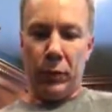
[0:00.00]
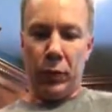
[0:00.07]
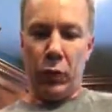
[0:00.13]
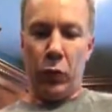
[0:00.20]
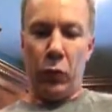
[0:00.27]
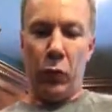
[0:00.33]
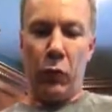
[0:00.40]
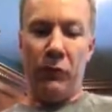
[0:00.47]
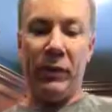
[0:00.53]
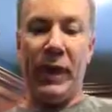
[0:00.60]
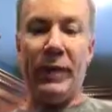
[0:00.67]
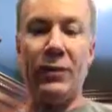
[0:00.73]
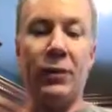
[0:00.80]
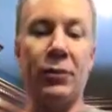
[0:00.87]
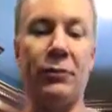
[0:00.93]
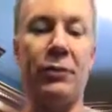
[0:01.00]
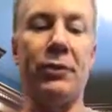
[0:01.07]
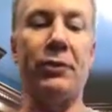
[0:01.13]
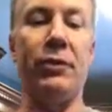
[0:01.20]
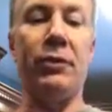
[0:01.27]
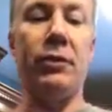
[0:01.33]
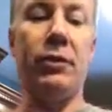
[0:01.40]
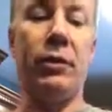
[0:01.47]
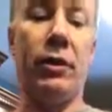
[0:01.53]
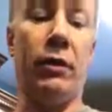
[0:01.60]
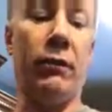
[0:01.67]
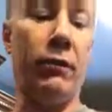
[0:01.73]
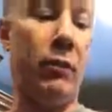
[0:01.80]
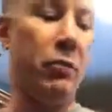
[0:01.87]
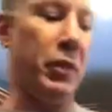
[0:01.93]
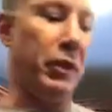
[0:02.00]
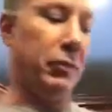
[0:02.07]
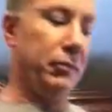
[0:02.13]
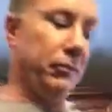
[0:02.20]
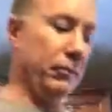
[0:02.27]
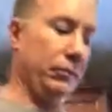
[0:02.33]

the whole flat surface of the meat.